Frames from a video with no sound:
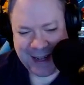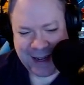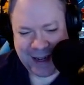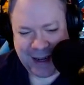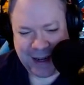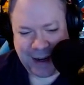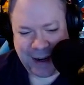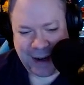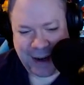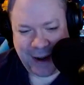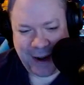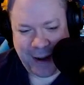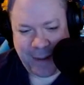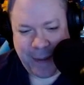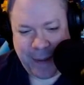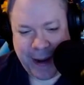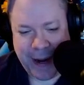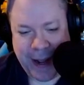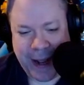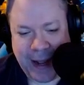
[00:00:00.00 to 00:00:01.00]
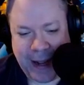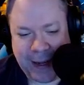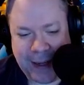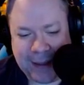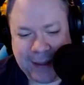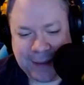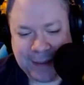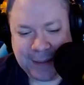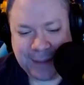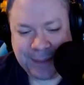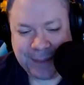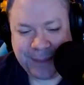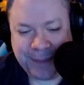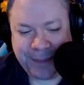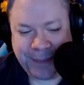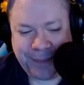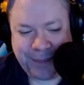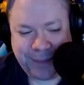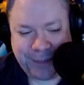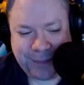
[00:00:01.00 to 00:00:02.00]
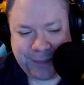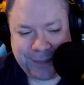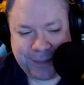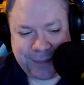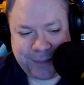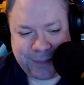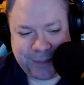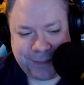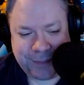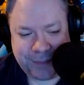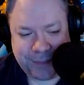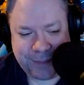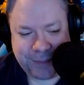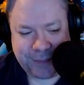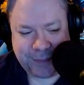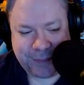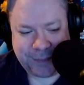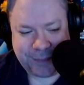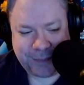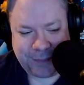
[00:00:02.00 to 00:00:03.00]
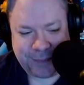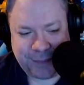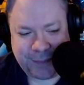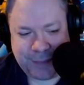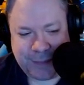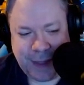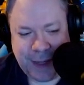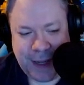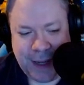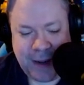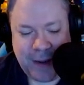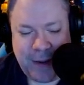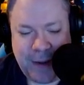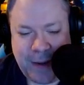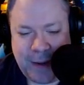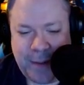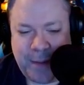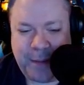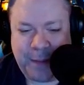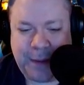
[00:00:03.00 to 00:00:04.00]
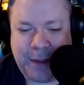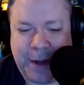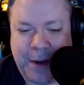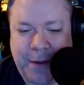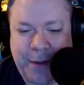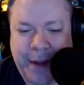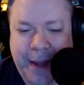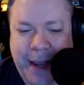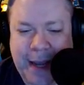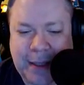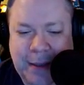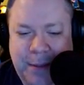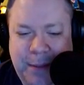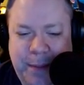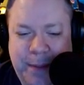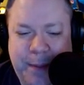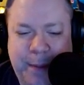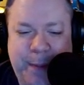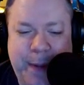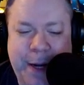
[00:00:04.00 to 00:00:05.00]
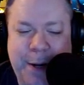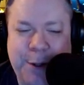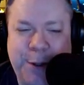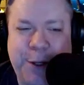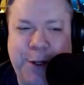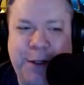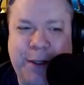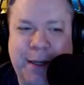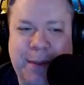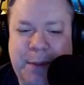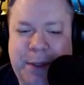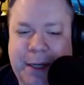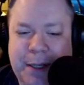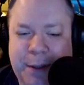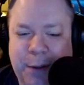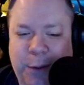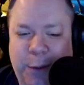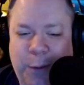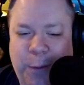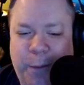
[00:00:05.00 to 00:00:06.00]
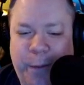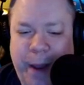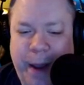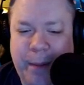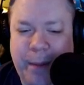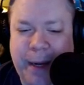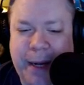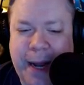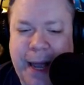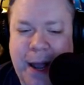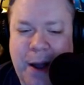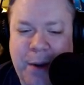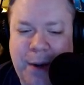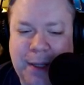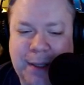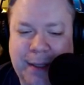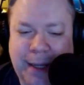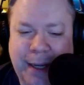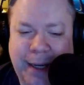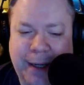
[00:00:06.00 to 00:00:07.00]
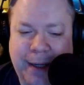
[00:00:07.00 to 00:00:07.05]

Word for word: uh, but uh, we're doing me now so yes, Peter shows up. She has a whole family now, and it's like